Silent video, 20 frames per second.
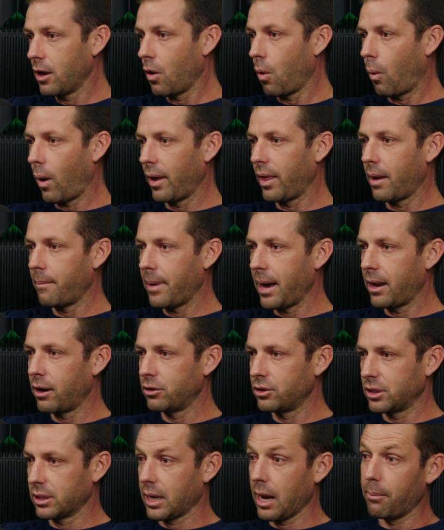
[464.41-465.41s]
Why that
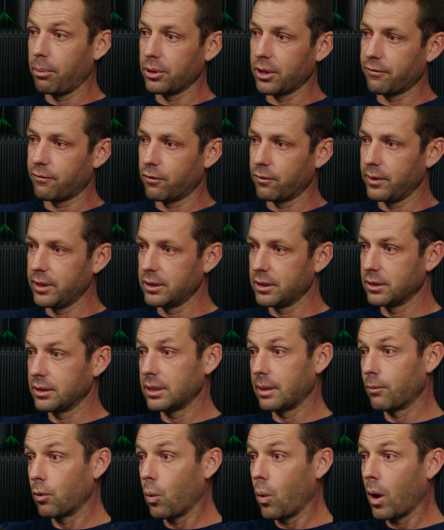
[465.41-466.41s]
matters is a couple different reasons.
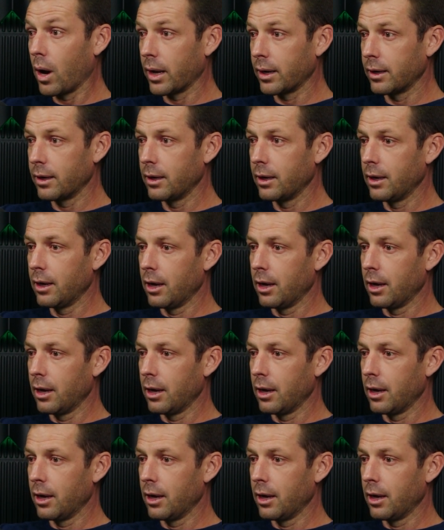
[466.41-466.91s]
Number one,